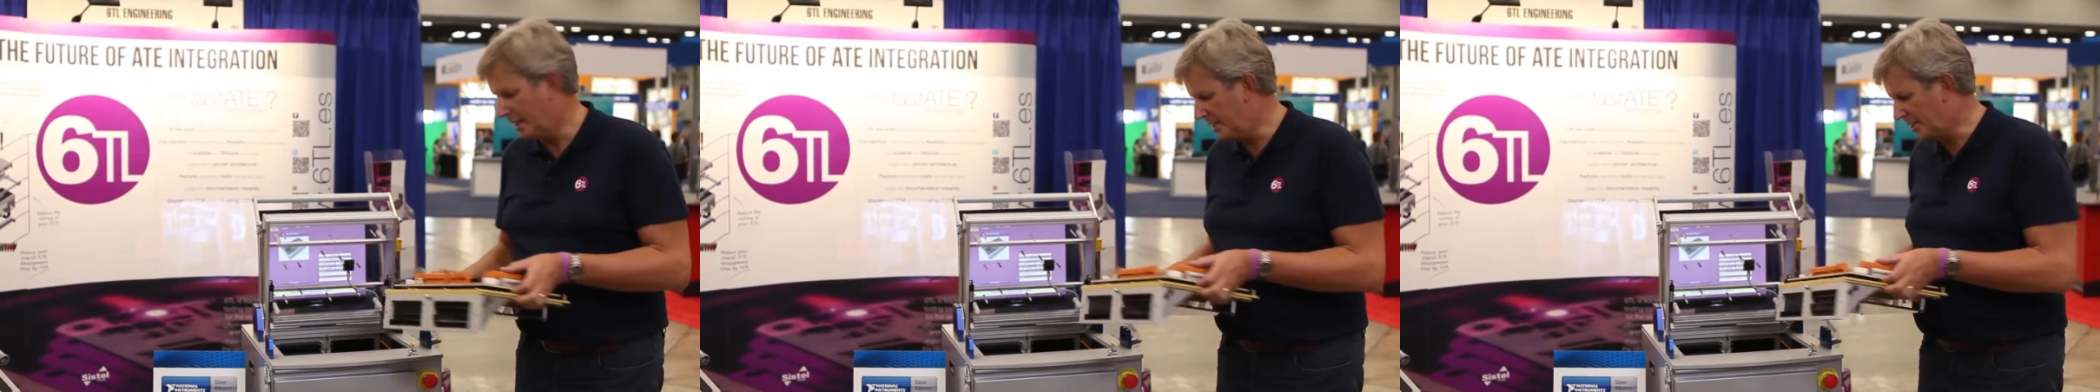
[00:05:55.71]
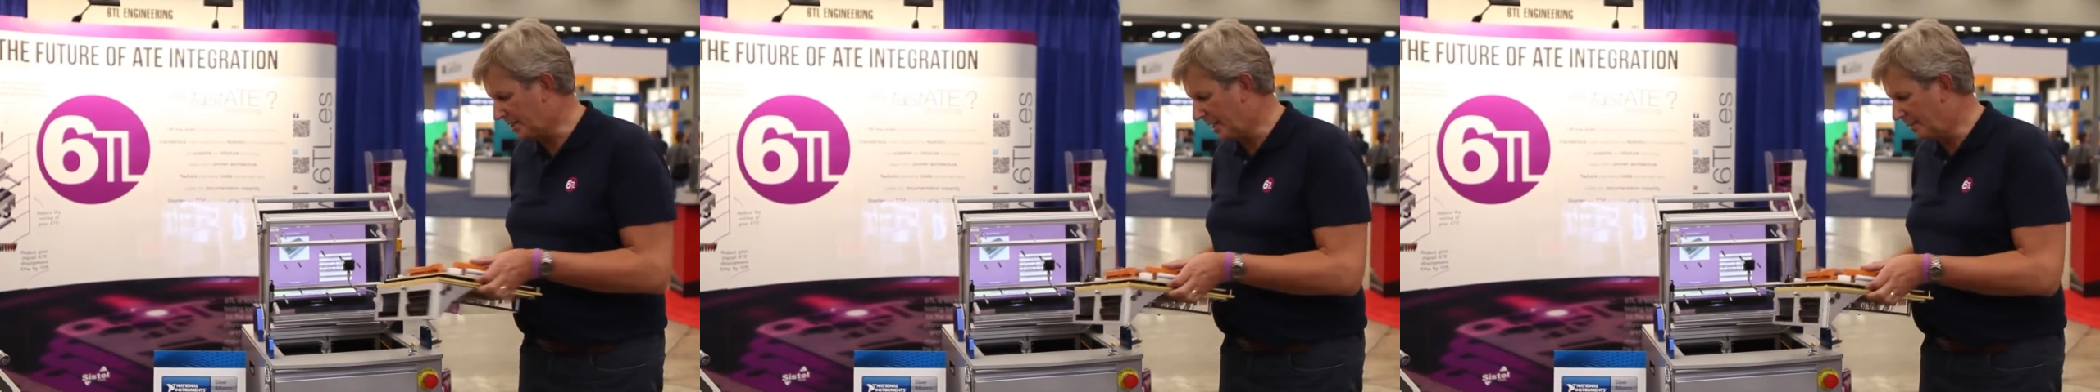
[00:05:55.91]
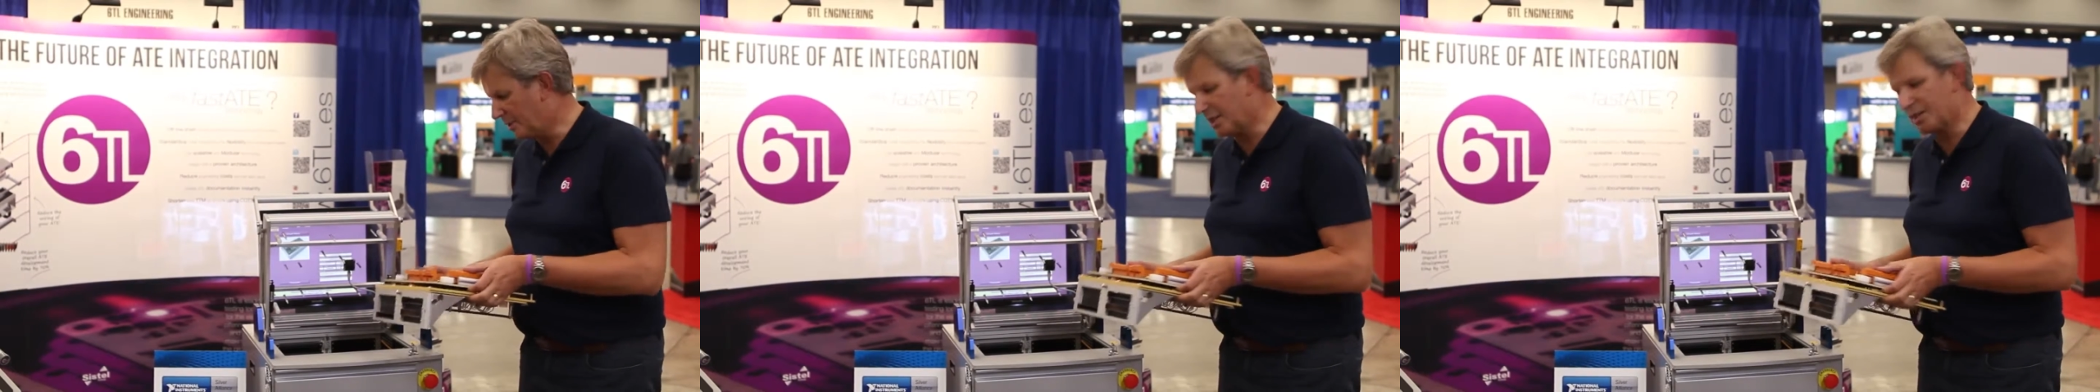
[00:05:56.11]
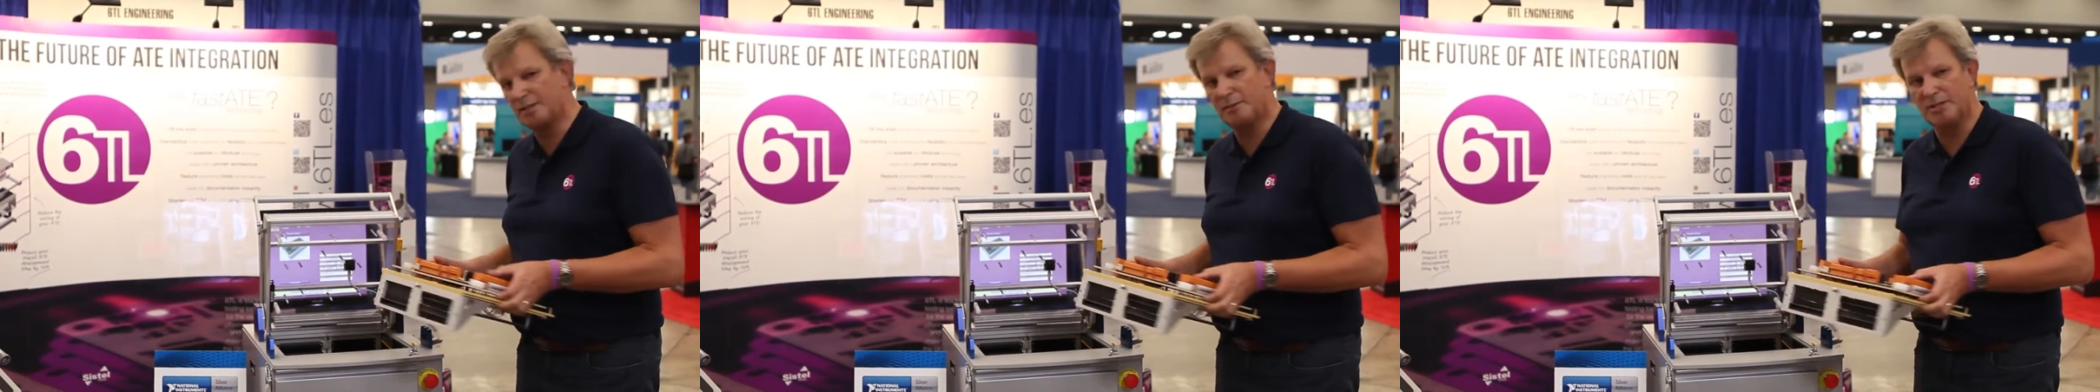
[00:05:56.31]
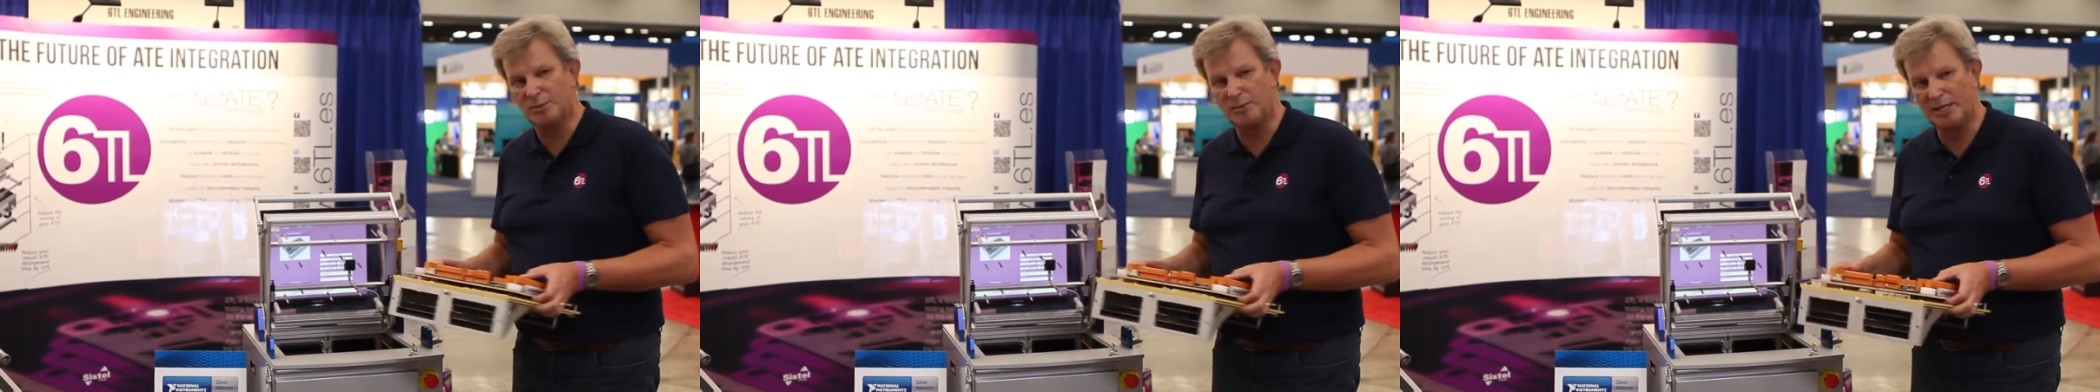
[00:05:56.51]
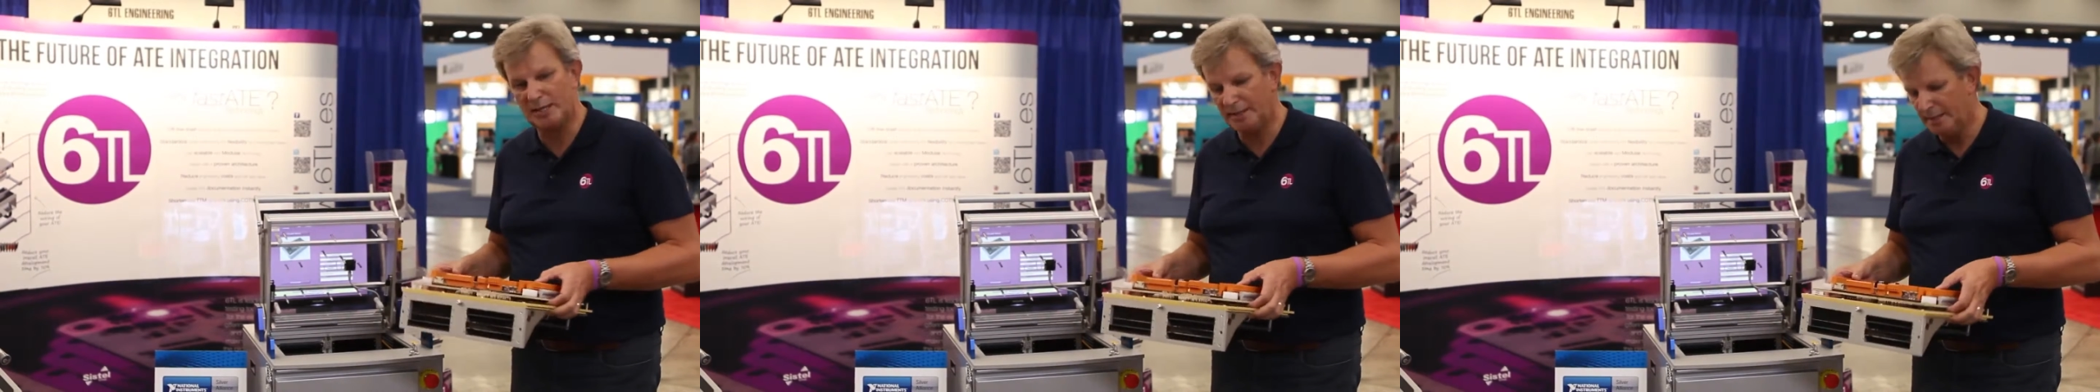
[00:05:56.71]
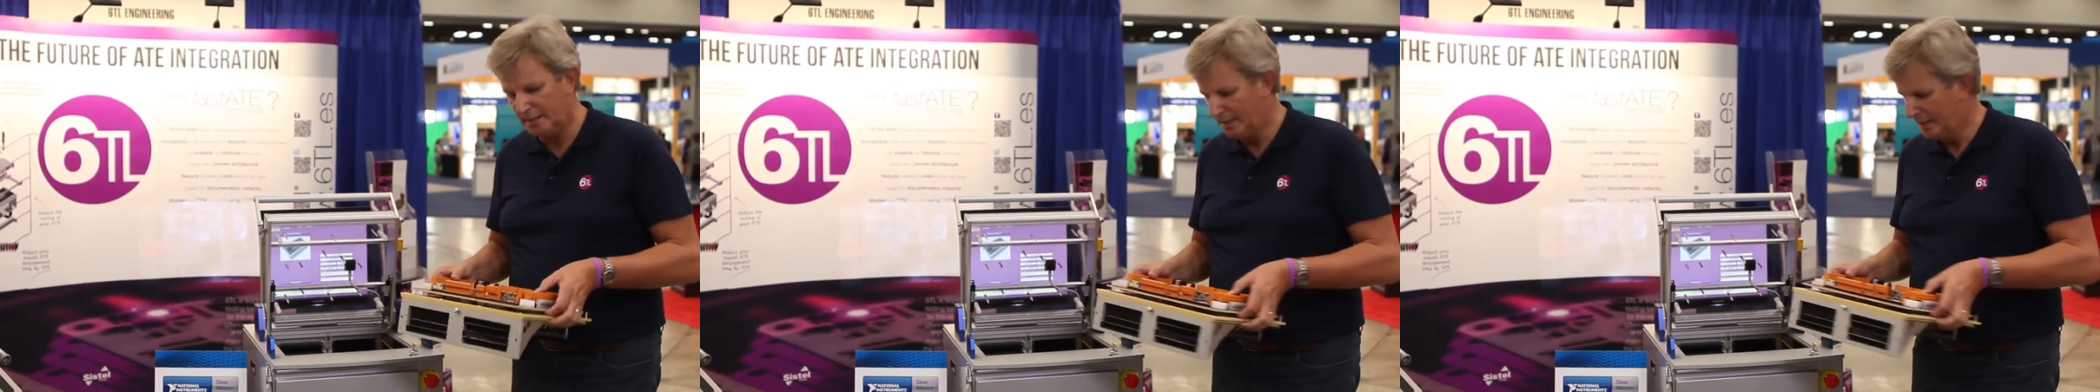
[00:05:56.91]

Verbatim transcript: in the same system as well.